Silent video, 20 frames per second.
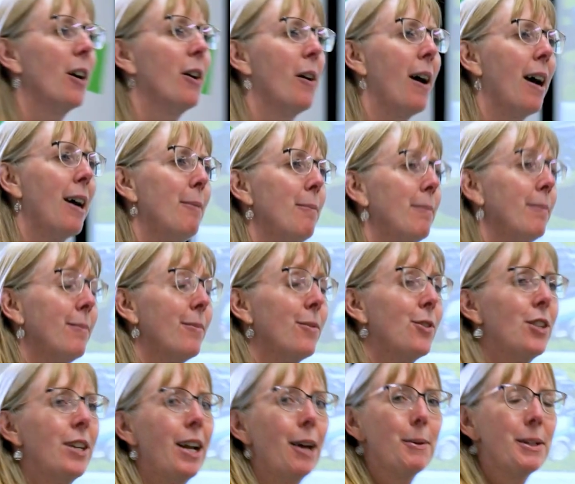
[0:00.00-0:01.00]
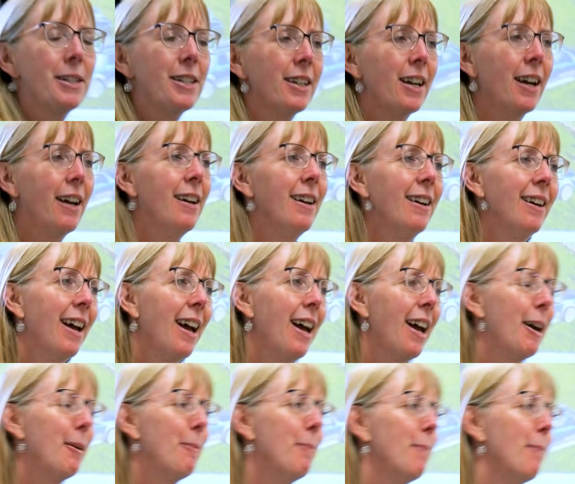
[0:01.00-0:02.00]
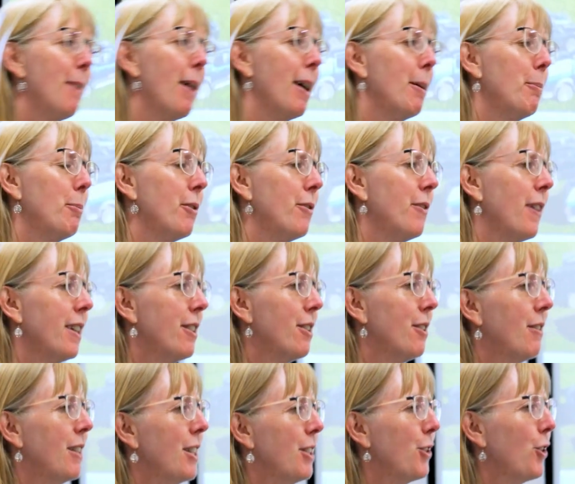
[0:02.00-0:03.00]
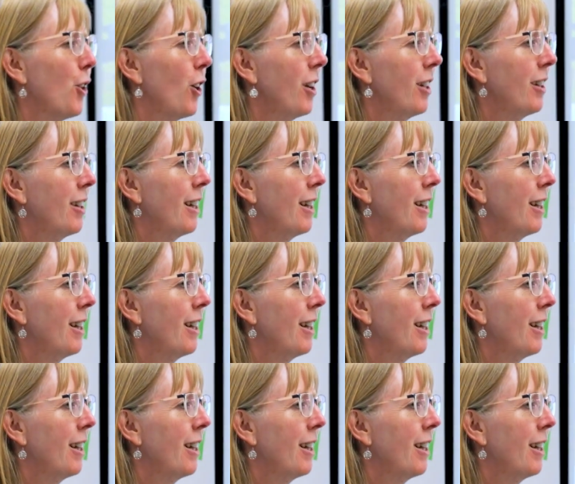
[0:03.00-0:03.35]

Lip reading: I'm Jeanette Whitaker. I'm a Professor in Soil